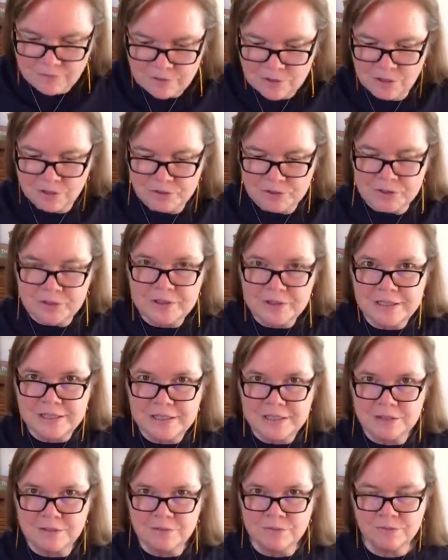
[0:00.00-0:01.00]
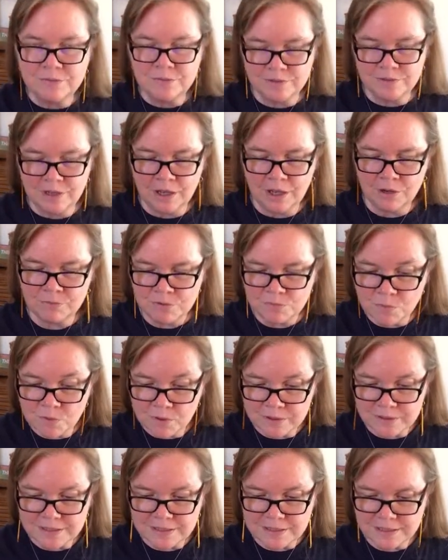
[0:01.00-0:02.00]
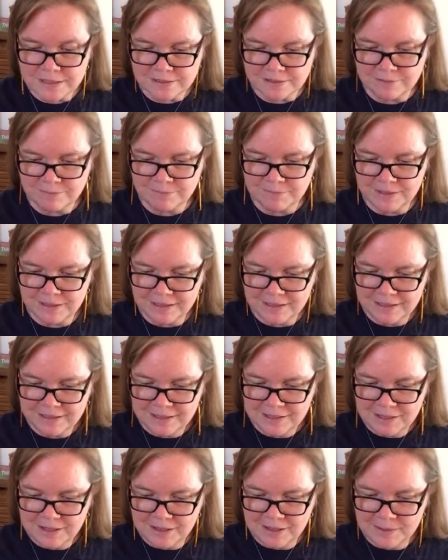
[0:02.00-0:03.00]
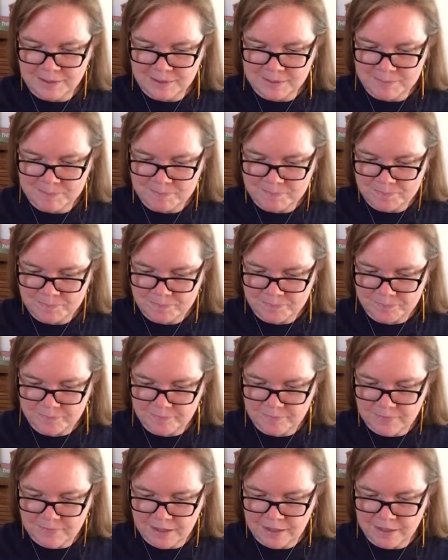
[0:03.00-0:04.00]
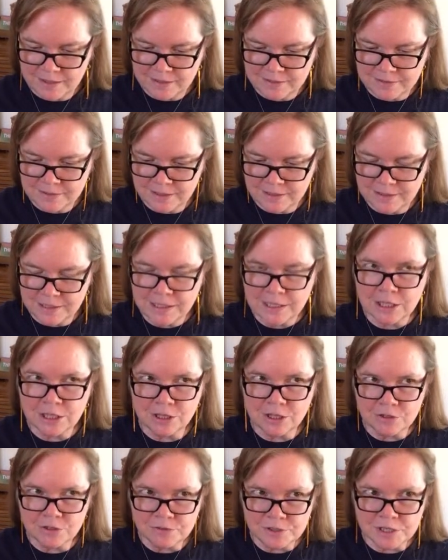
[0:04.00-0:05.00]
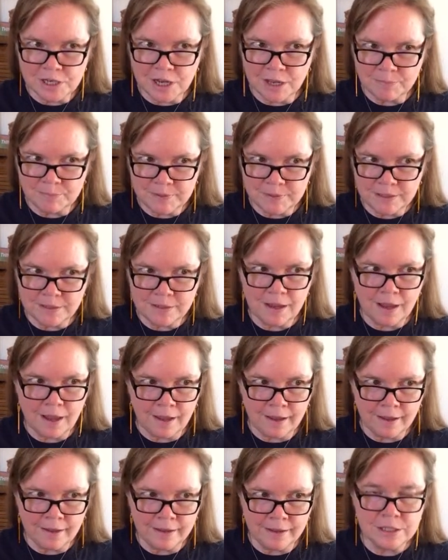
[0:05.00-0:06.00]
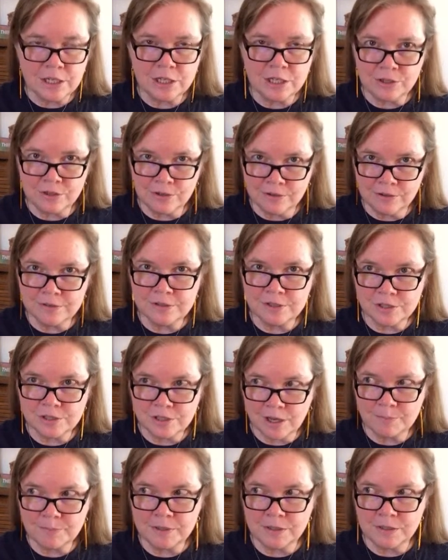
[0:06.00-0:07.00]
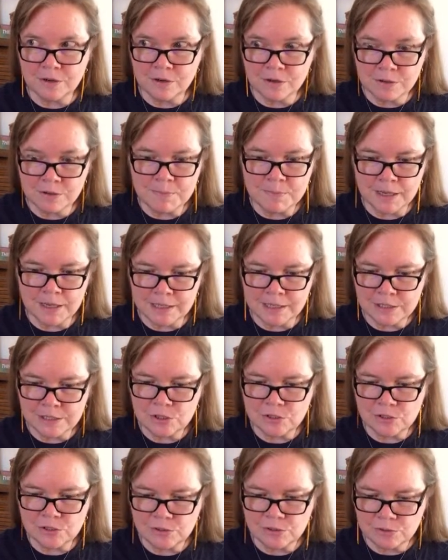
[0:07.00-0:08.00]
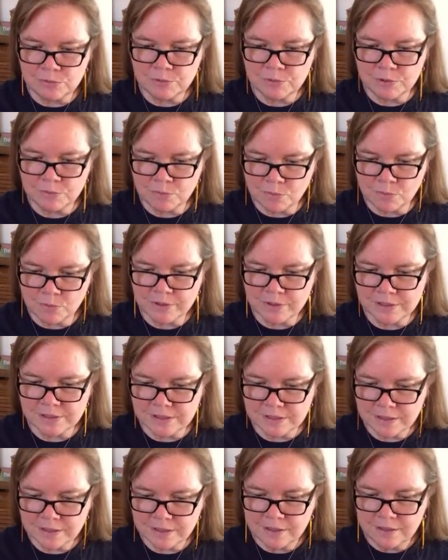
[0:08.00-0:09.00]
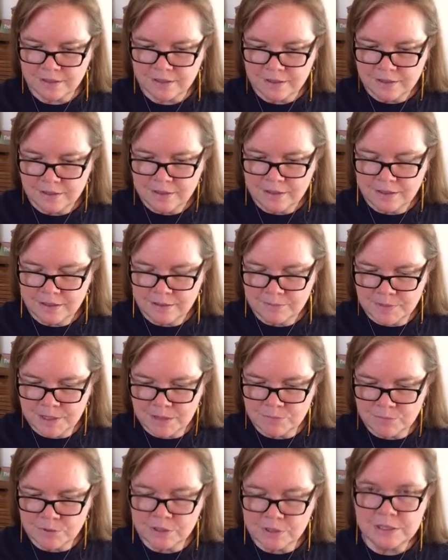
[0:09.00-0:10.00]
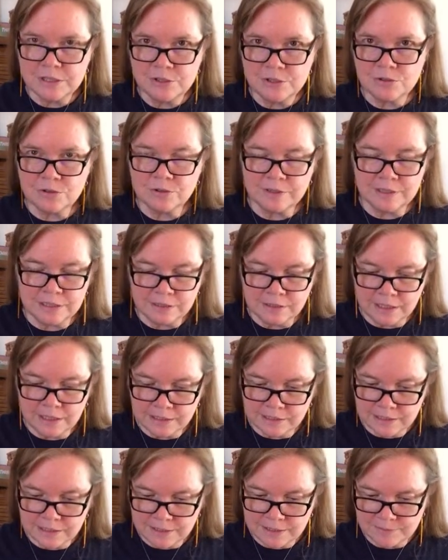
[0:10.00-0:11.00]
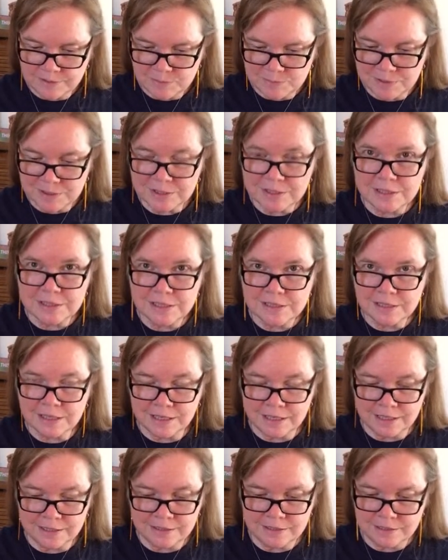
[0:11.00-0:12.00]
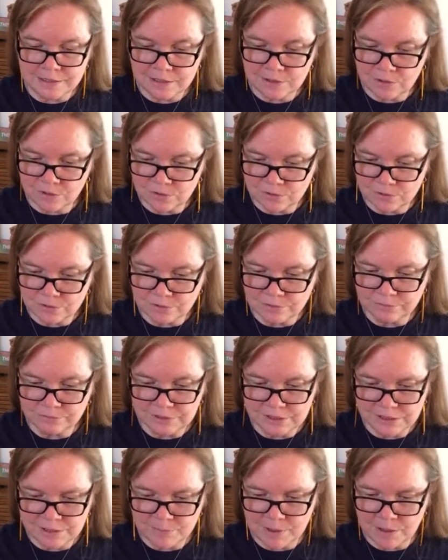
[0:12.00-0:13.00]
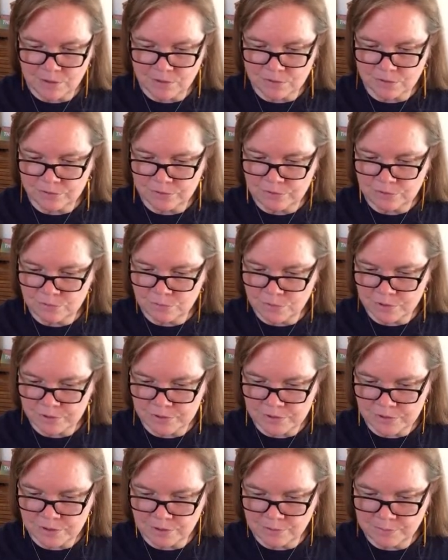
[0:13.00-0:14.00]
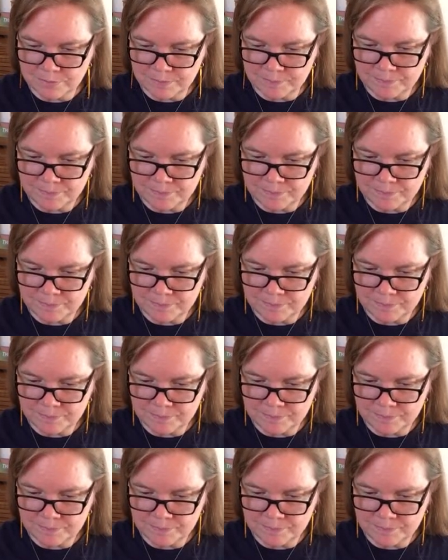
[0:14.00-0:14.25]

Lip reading: an alternative reward system. And I think clothes shopping and yarn shopping are my 2 rewards that I'm really enjoying lately, especially since I had to get just about a whole new wardrobe.